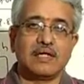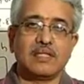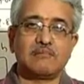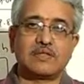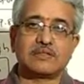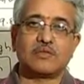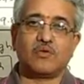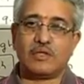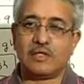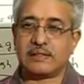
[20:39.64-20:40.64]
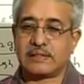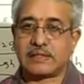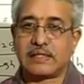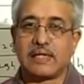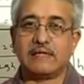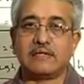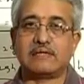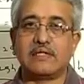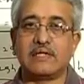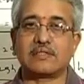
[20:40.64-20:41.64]
It depends only on the gravity
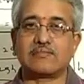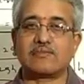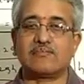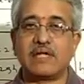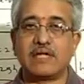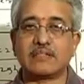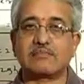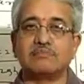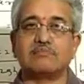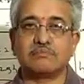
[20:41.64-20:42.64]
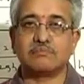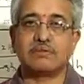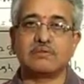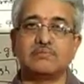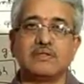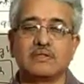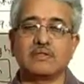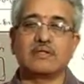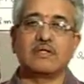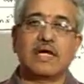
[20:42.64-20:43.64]
of the earth from where it is
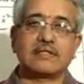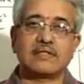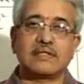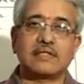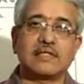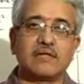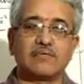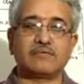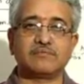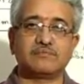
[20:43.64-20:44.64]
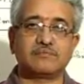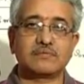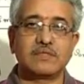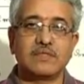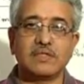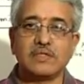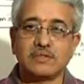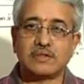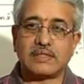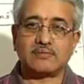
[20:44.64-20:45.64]
being accelerated down.
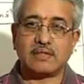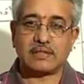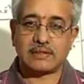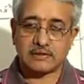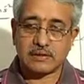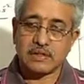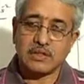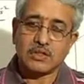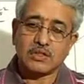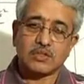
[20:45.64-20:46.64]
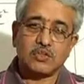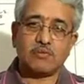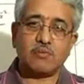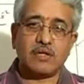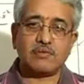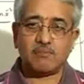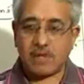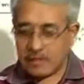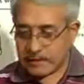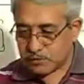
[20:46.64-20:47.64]
So that's what it is. If a
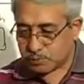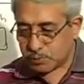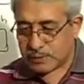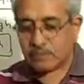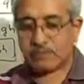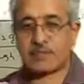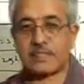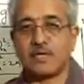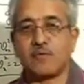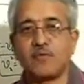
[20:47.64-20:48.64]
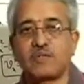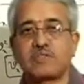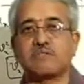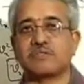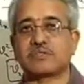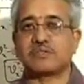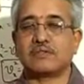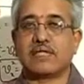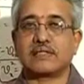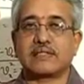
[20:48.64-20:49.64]
body is projected vertically upward, suppose,
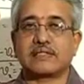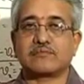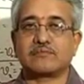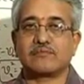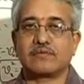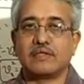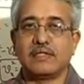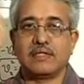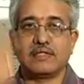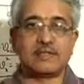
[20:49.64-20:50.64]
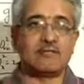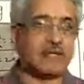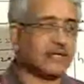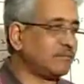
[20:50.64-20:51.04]
like that, then what